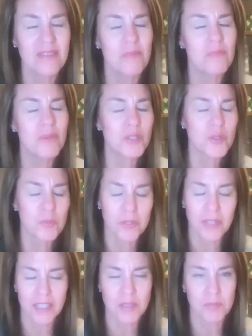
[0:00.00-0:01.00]
multiple
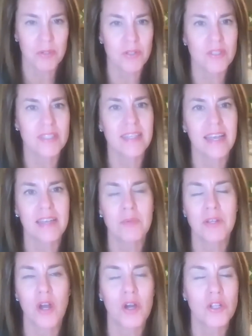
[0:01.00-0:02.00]
experts, I
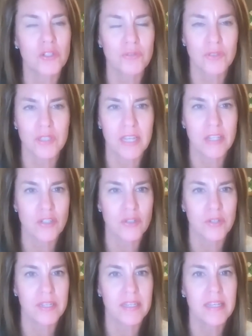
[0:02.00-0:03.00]
went all over the
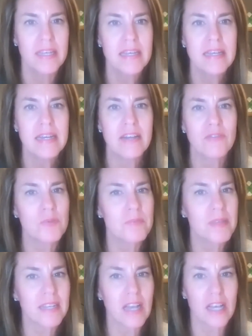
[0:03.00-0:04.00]
country from
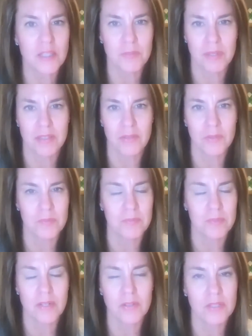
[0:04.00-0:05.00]
big
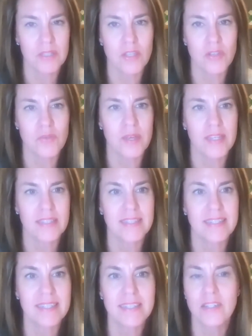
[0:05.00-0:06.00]
hospitals in the US,
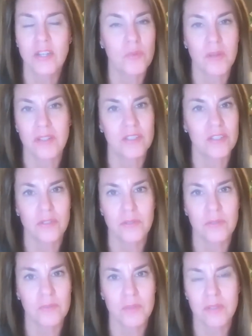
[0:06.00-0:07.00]
didn't know what to
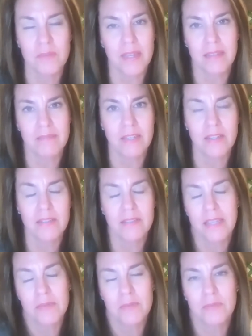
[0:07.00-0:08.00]
do with me. they
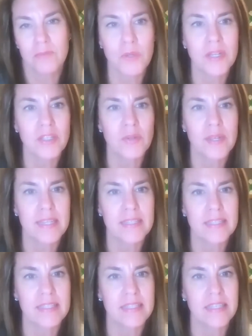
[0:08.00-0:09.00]
they were throwing their
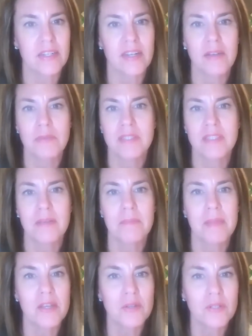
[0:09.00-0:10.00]
hands in the air. I was at
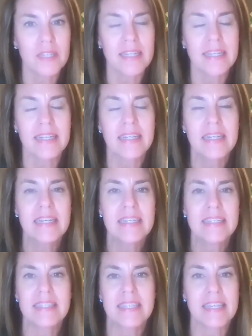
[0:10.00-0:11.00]
Mayo Clinic
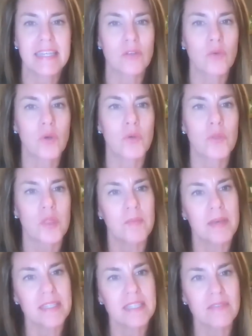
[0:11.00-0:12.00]
seeing, quote, the
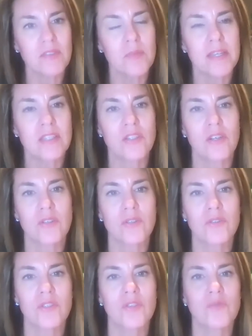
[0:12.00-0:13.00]
best of the best
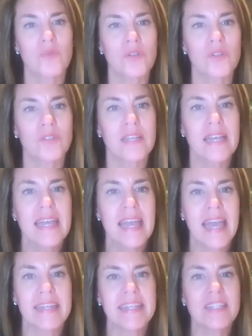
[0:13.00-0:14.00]
doctors in the world.
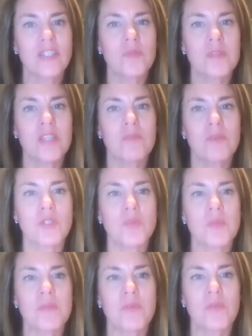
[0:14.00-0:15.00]
And he told me that most
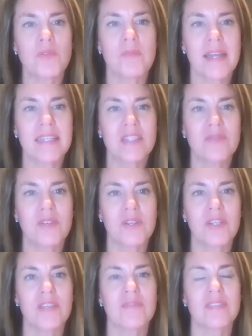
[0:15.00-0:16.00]
people with my
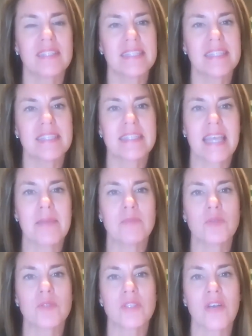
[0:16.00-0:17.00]
severity of disease came
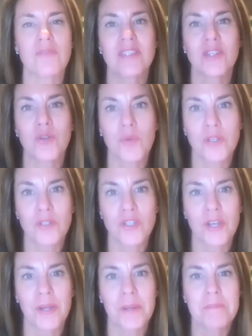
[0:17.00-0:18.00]
to his office in a
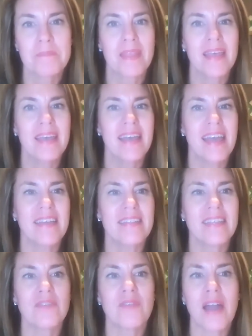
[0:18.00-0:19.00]
wheelchair. And
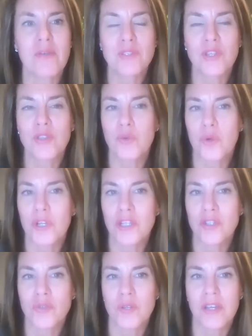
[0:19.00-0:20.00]
that if I was on the
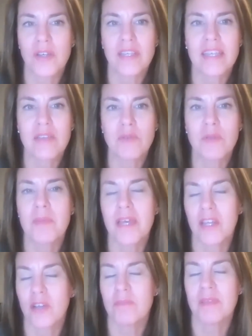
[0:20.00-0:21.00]
Oregon Trail, he would
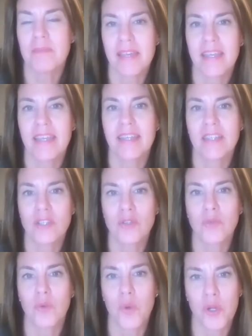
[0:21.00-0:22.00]
bet on me making it
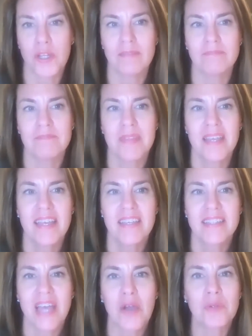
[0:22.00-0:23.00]
to Oregon.
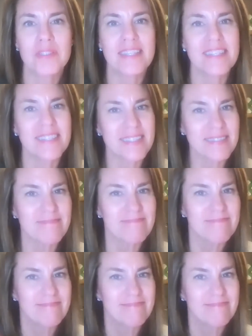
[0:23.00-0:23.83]
That was his